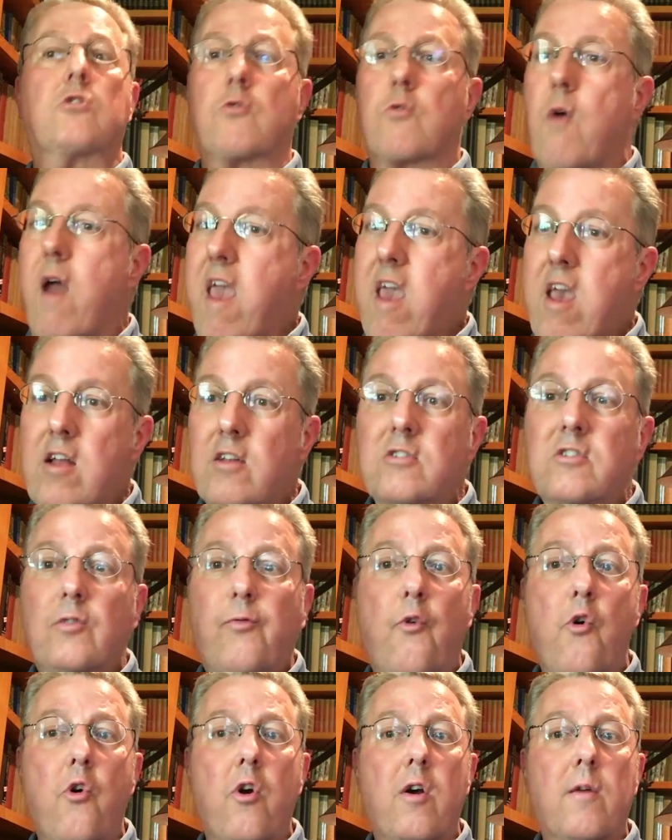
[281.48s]

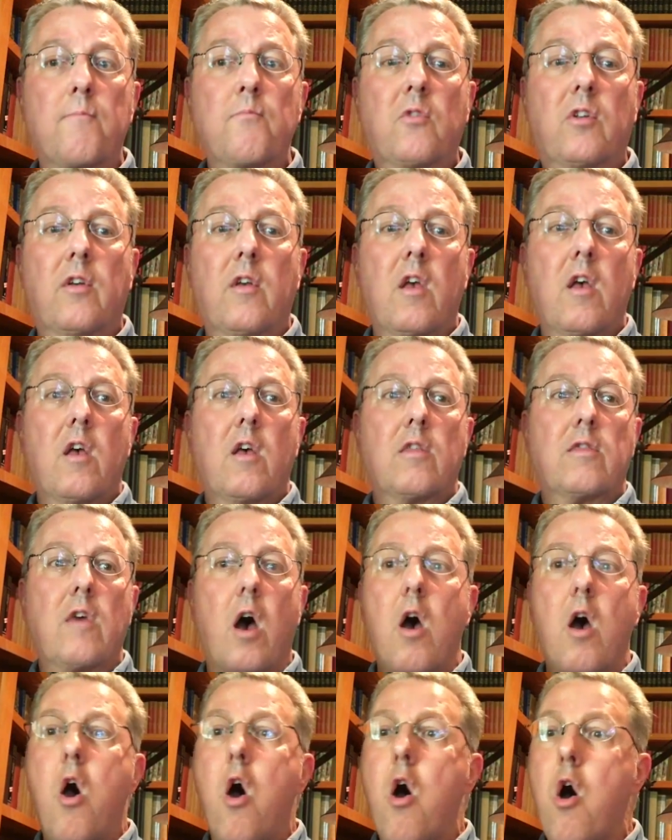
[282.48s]
transformed
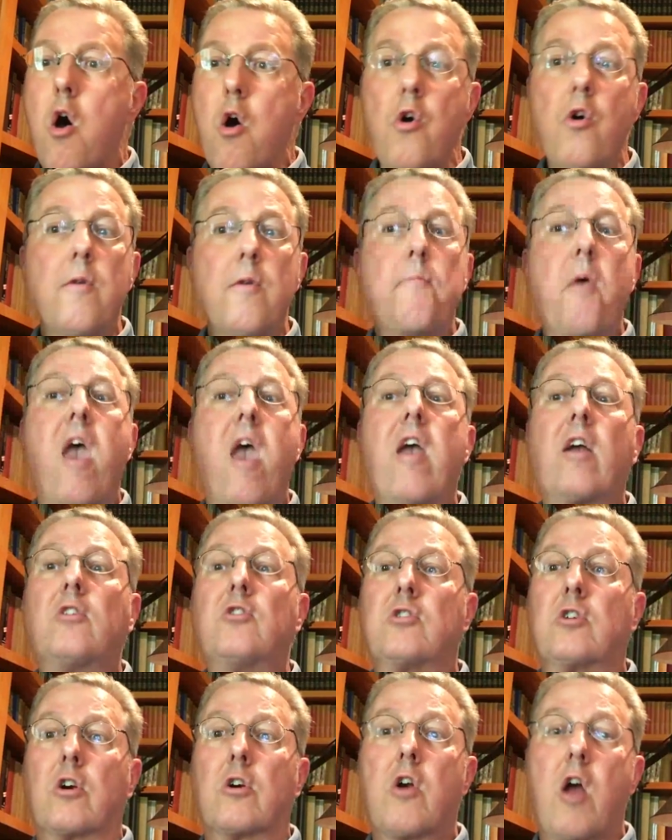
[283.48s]
the whole
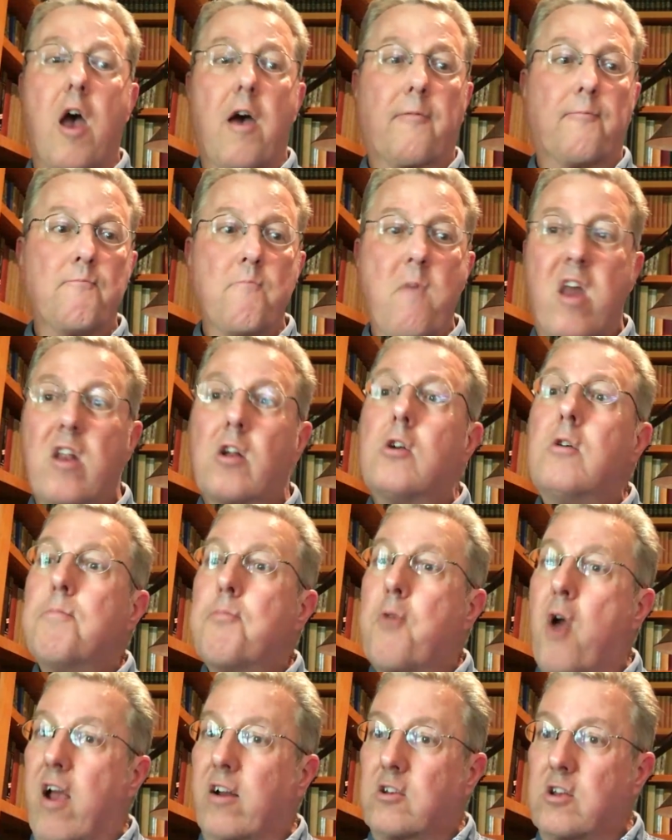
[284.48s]
picture of
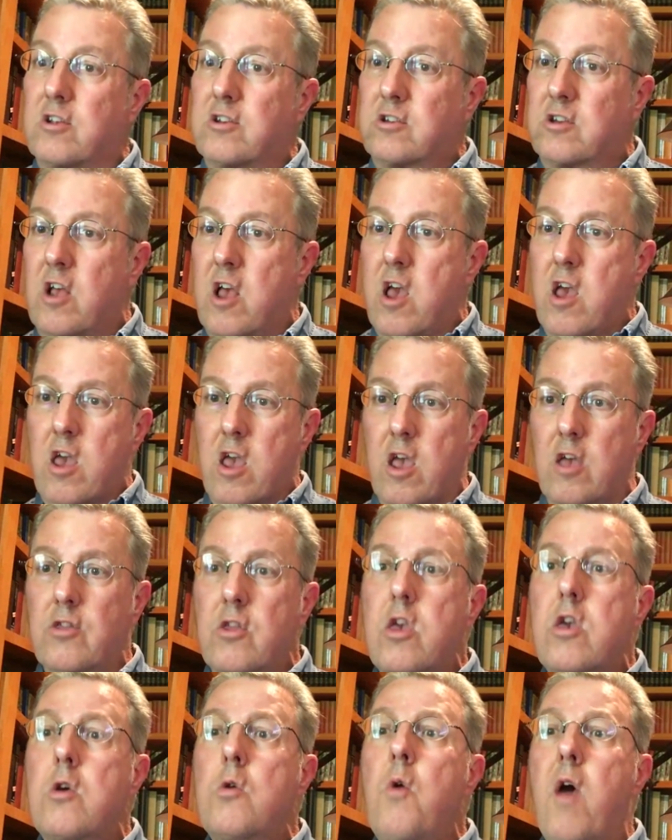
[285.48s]
medical practice
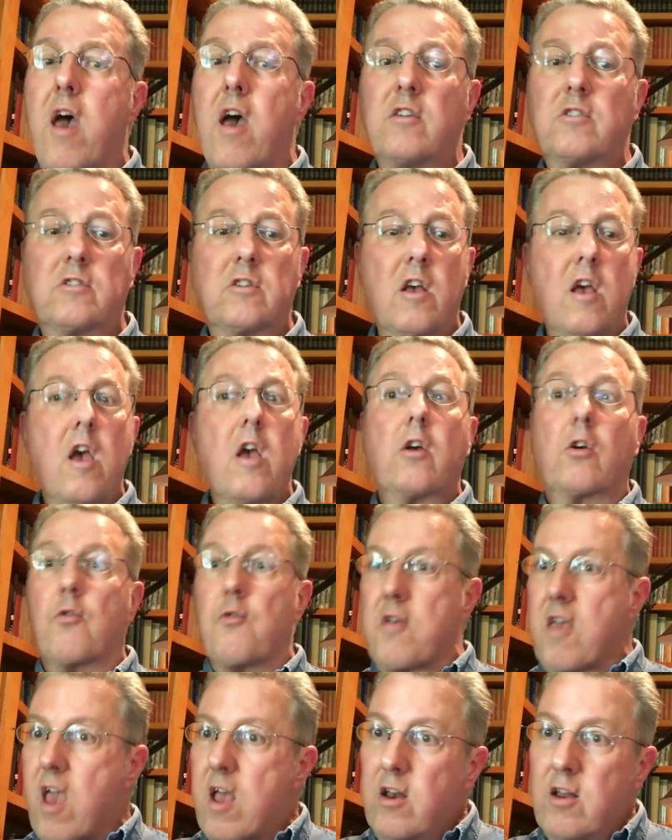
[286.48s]
in the U.S.,
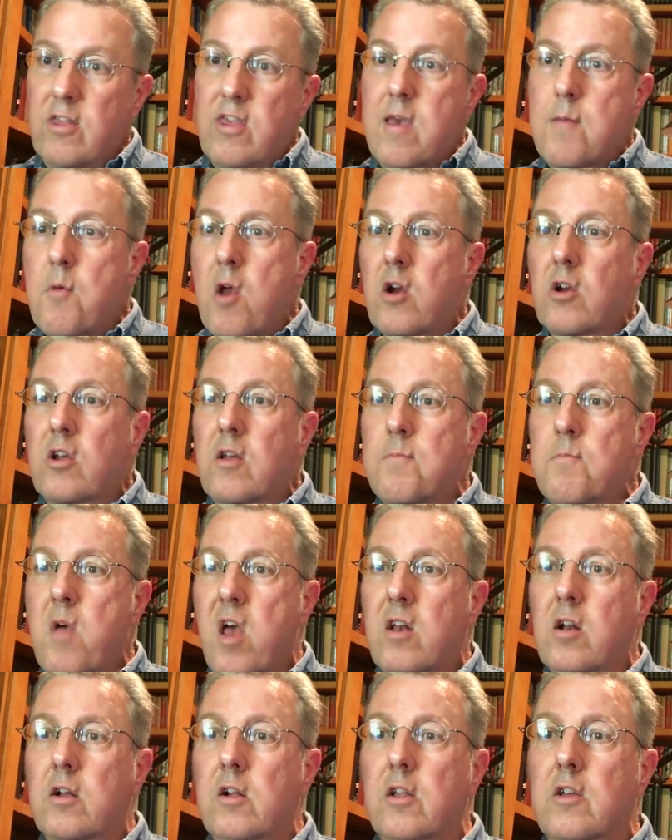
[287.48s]
created the American
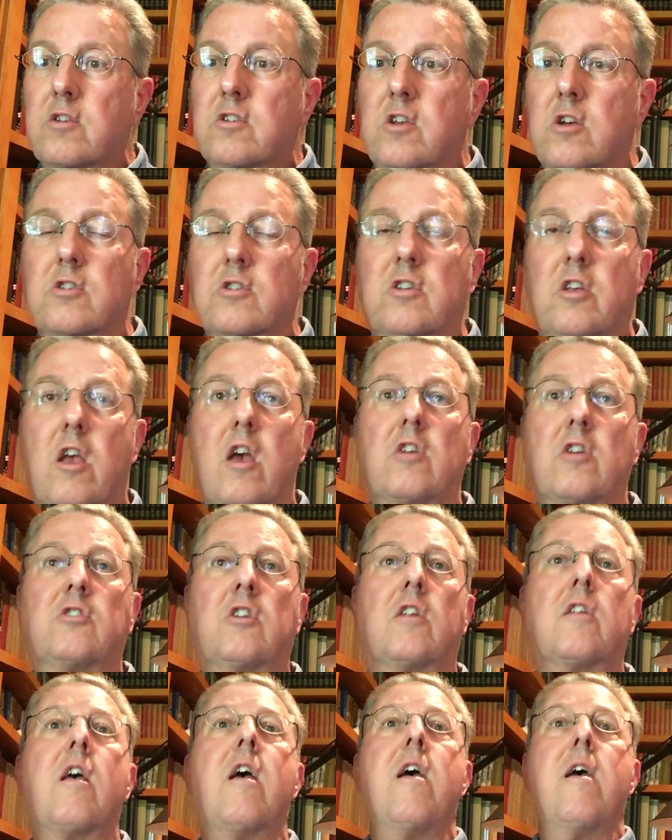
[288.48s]
Medical
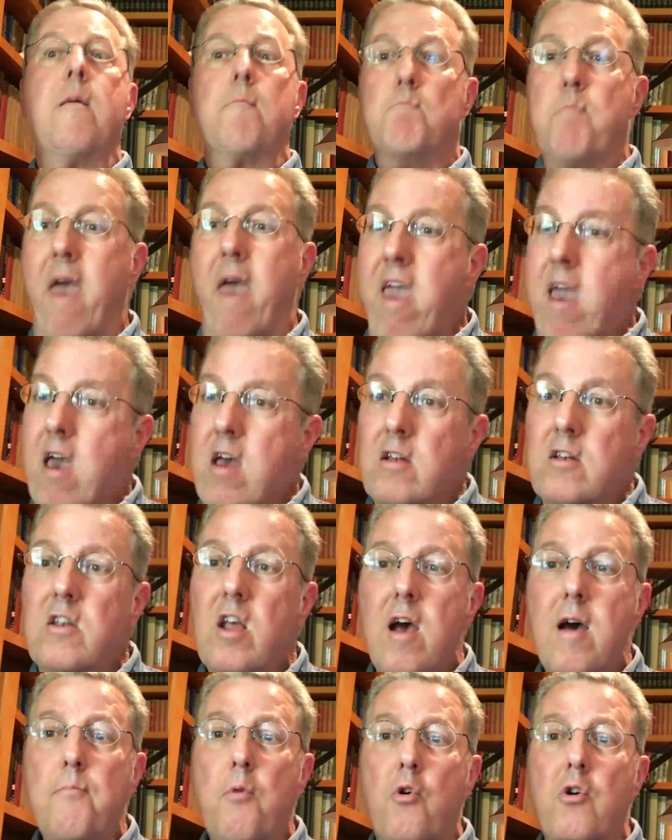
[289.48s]
Association,
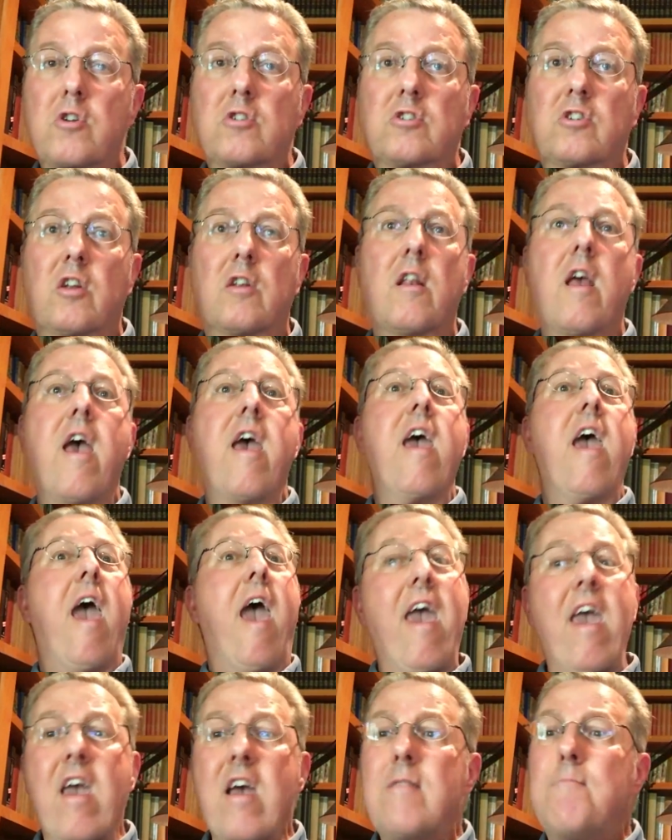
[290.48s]
banned abortion,
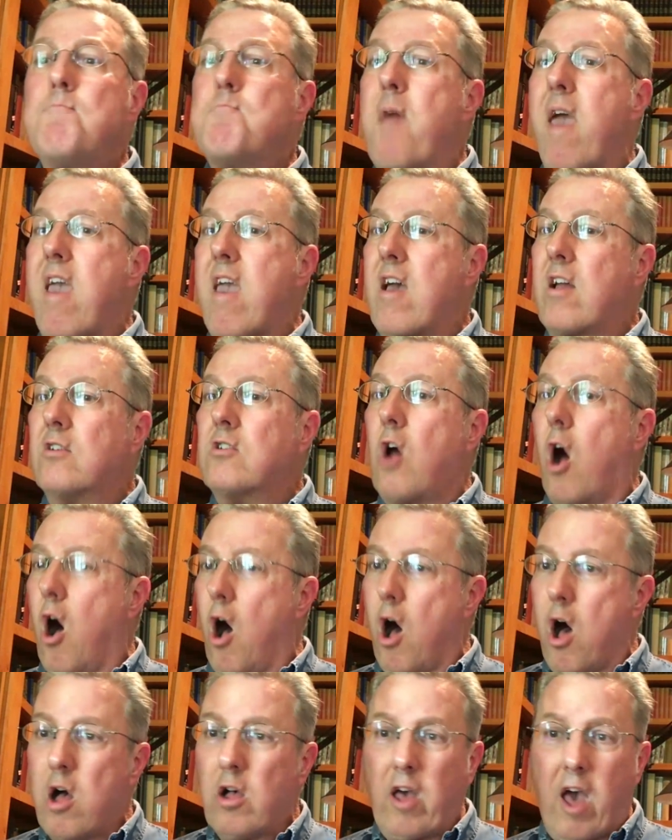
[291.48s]
and banned
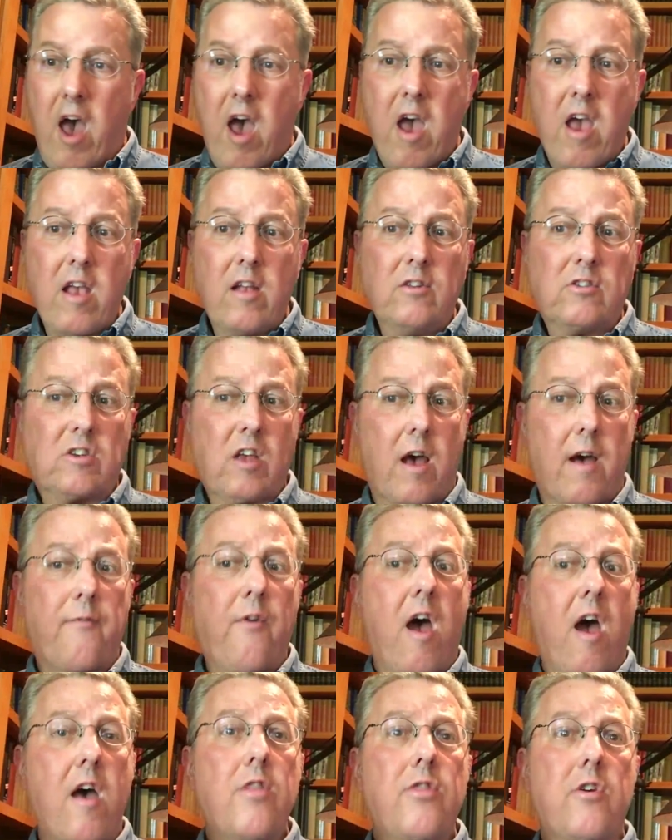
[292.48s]
all kinds
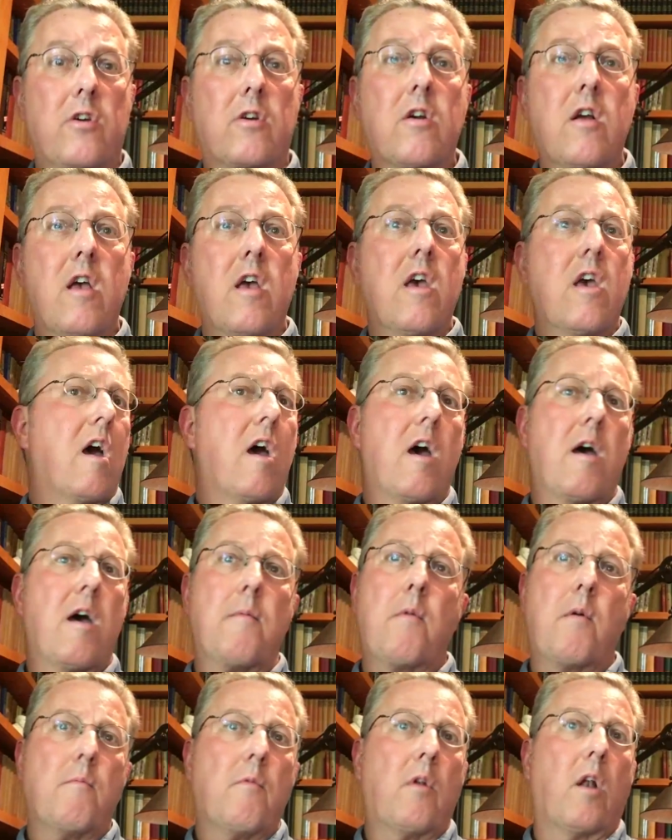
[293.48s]
of other
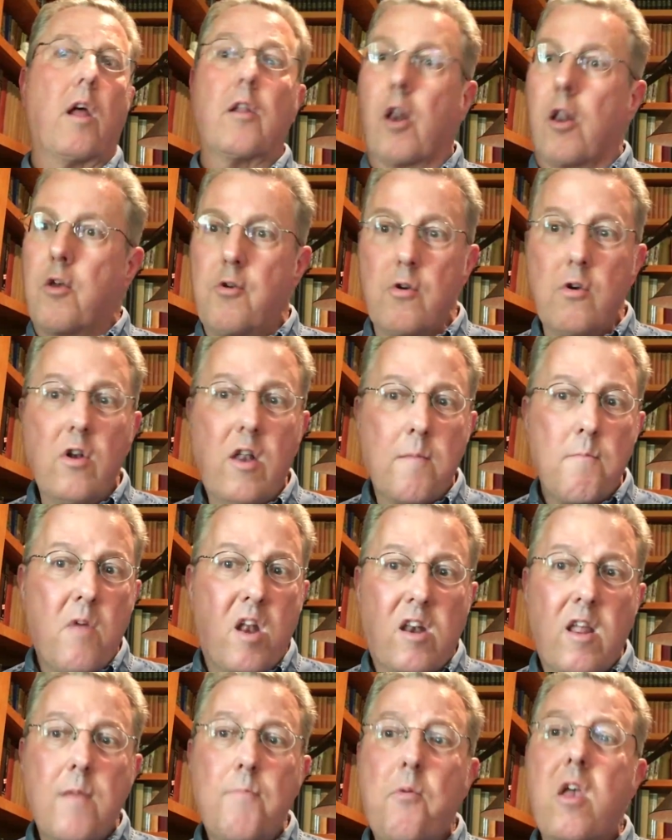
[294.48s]
um,
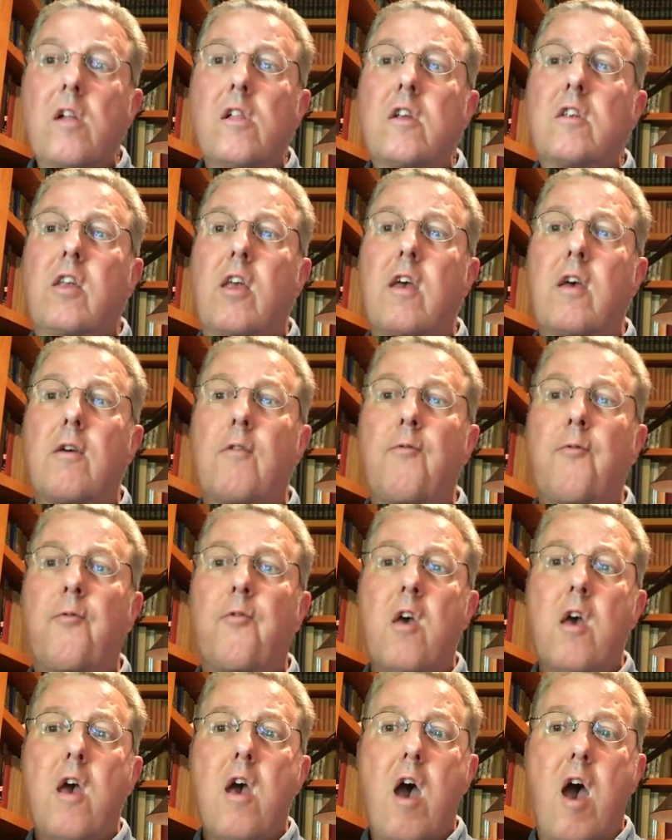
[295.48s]
lewd and
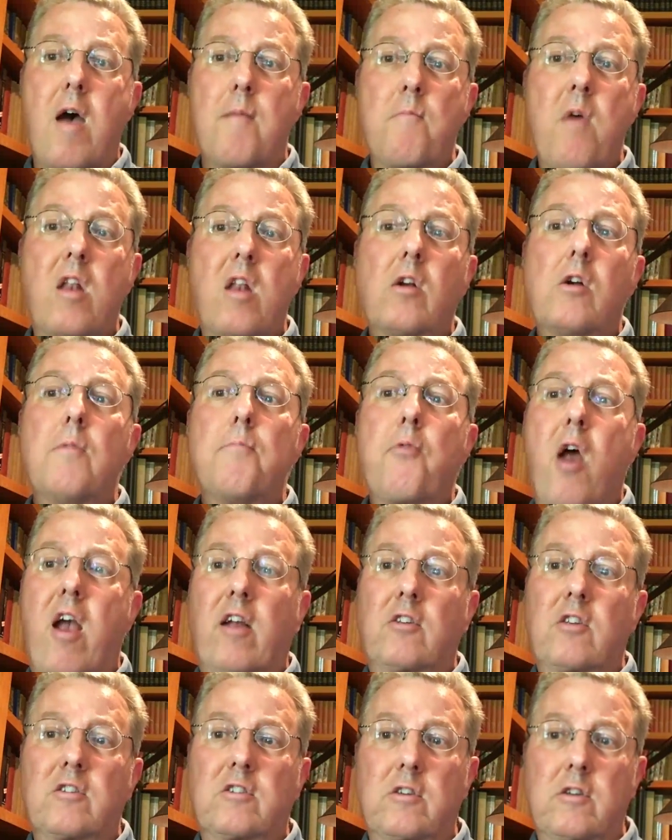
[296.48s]
manipulative uh,
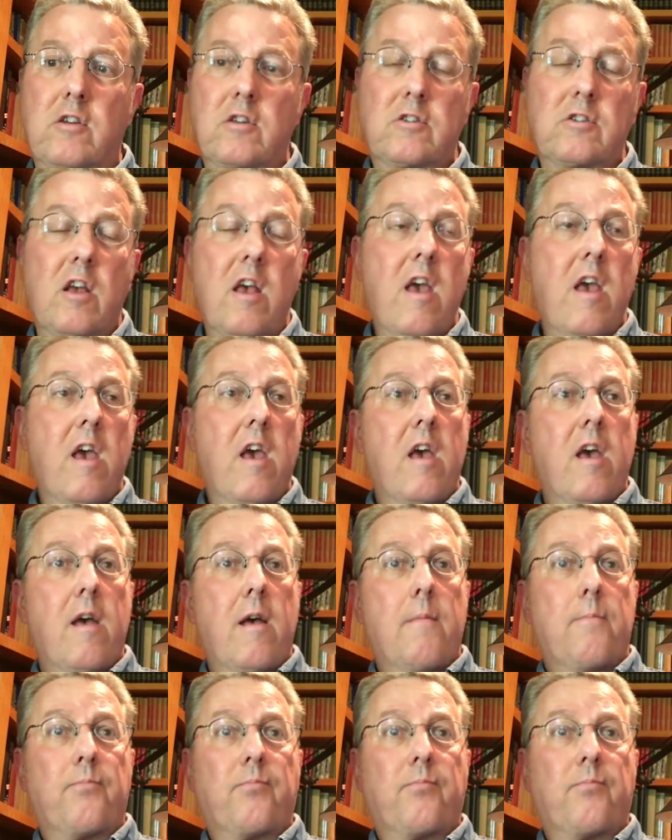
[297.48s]
medical practices,